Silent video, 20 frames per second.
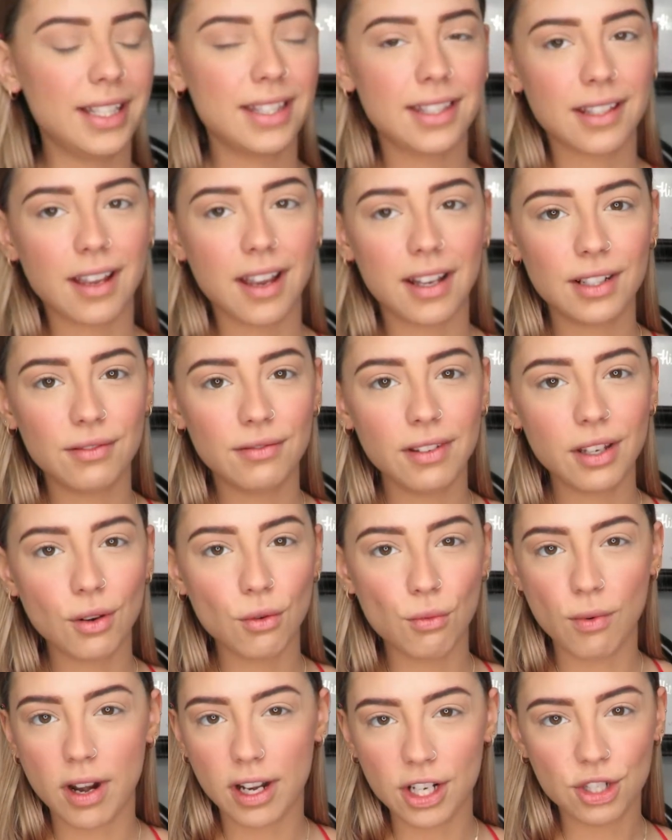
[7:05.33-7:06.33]
It's kind of like
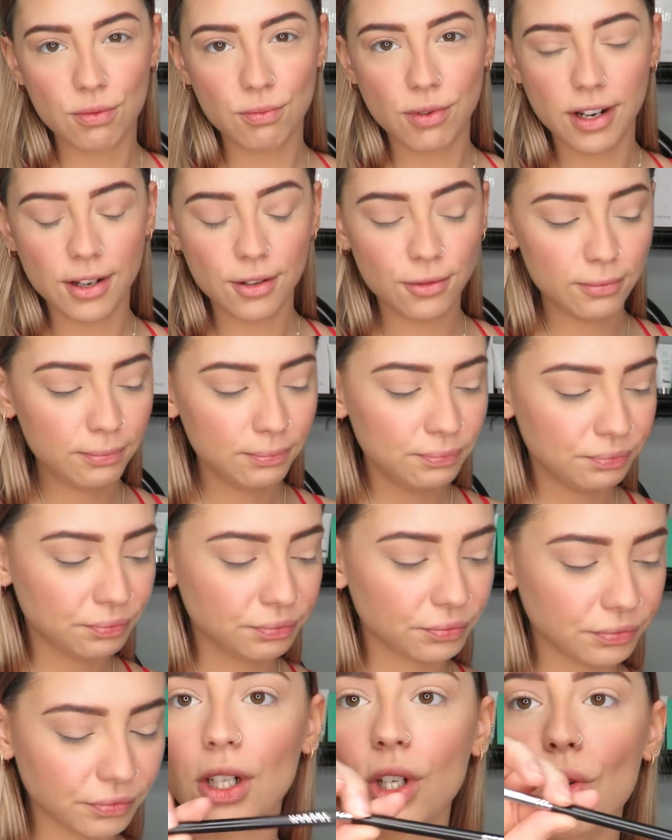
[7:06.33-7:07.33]
a reddish brown.
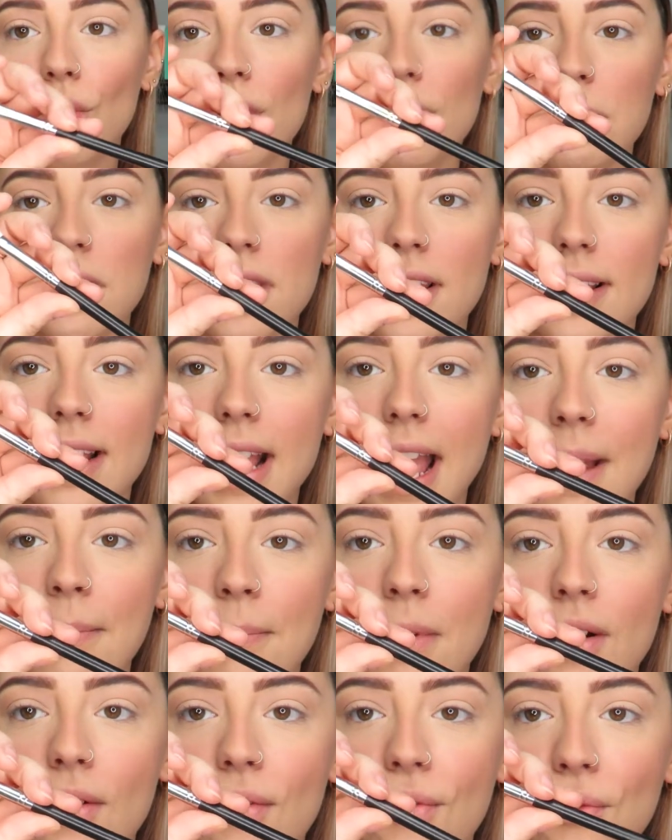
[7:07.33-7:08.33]
I'm gonna go in with this
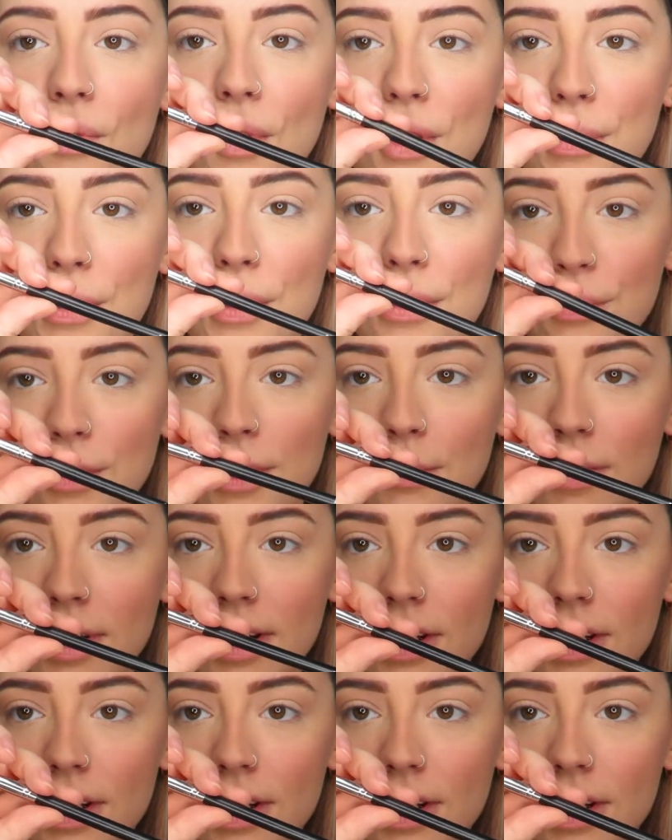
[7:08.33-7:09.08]
M433